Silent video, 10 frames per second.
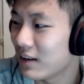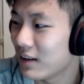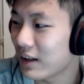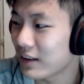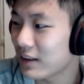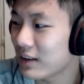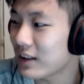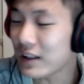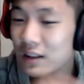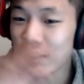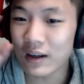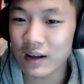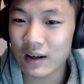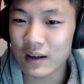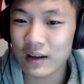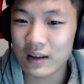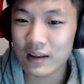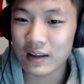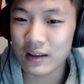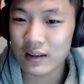like he
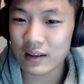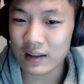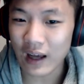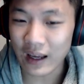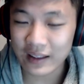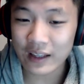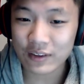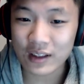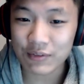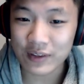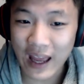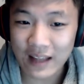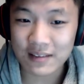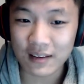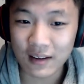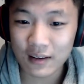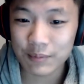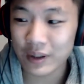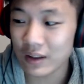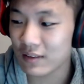he had to give an answer
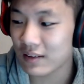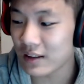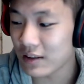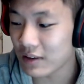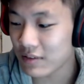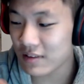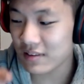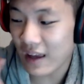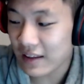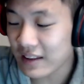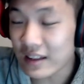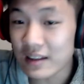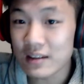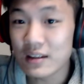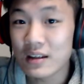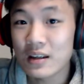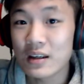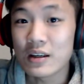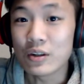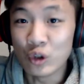because he said he
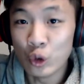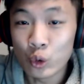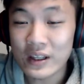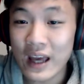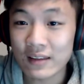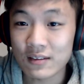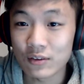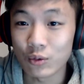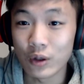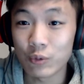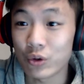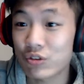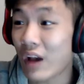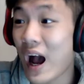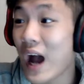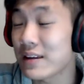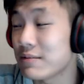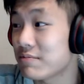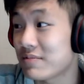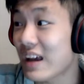knew the answer to it, which I
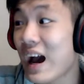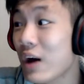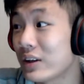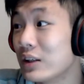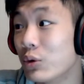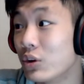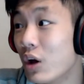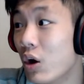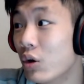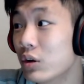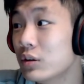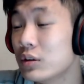doubt he would know.